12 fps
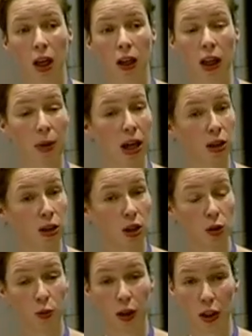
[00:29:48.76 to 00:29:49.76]
They might
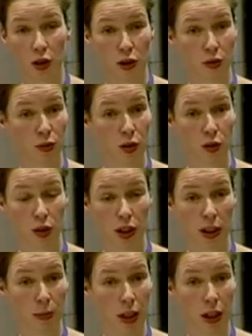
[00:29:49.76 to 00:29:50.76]
switch to
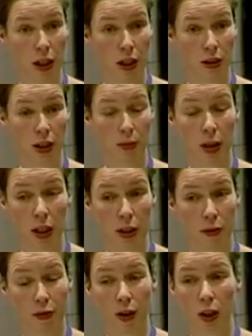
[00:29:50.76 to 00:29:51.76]
somebody
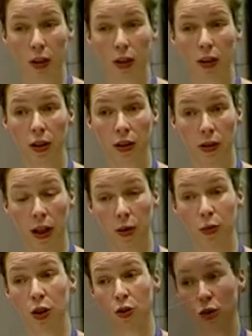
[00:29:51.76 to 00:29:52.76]
different. They
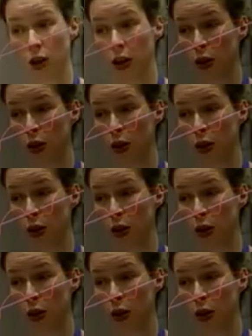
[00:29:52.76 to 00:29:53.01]
will try